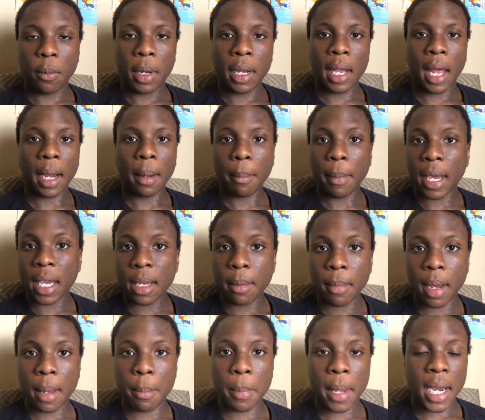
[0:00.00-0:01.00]
like making
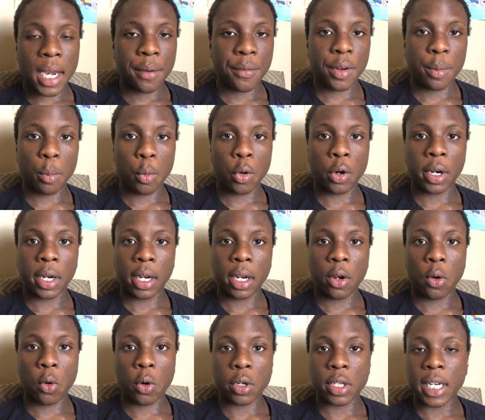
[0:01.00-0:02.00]
my bed every morning
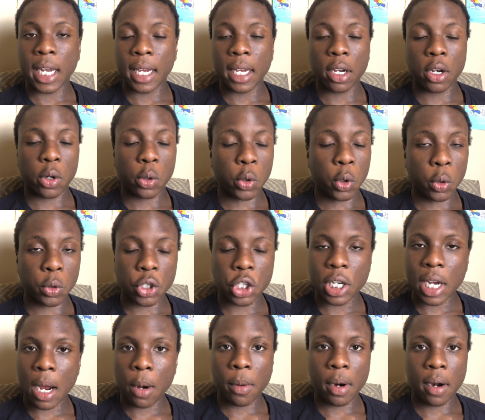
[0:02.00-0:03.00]
or taking a cold
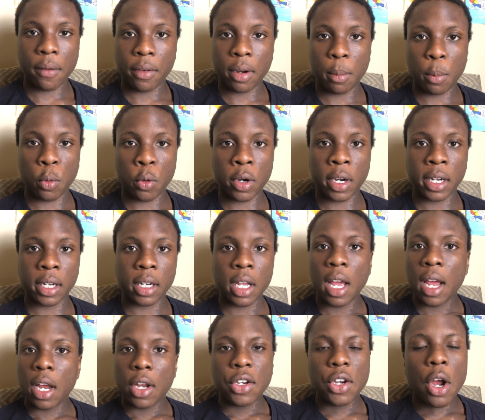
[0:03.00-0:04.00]
shower every morning,
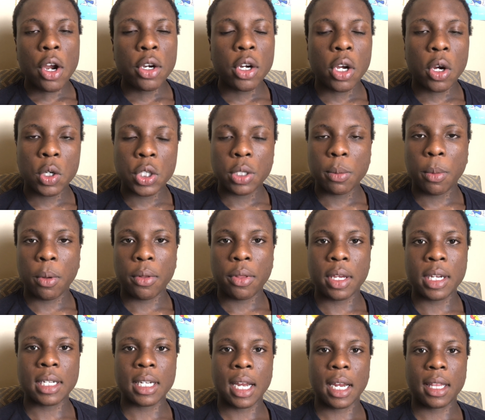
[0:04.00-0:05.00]
non-negotiable
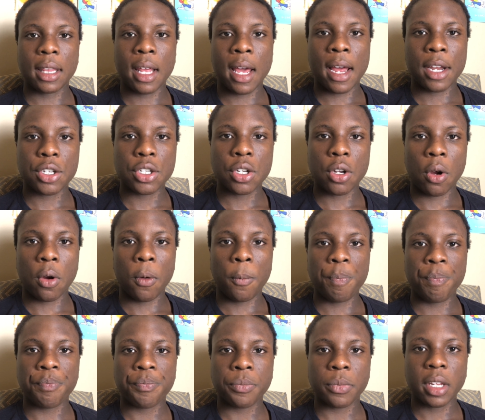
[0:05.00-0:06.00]
things like that. So
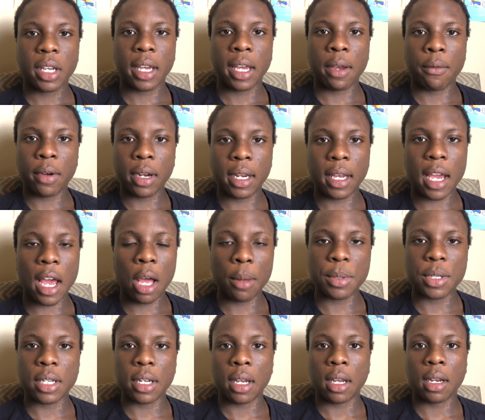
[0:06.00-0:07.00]
it really
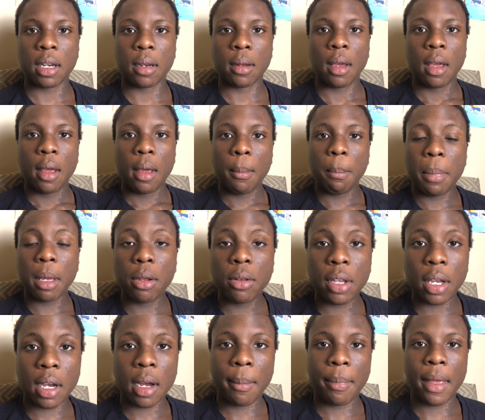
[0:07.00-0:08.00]
helps in
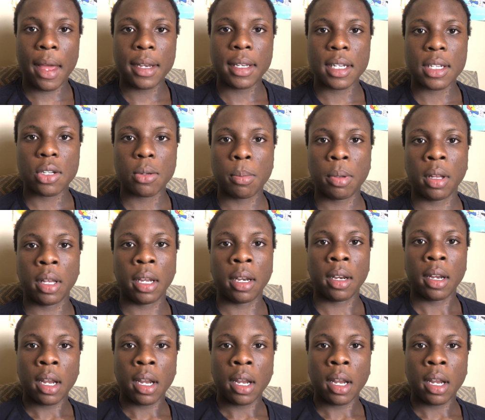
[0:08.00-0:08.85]
building up that discipline.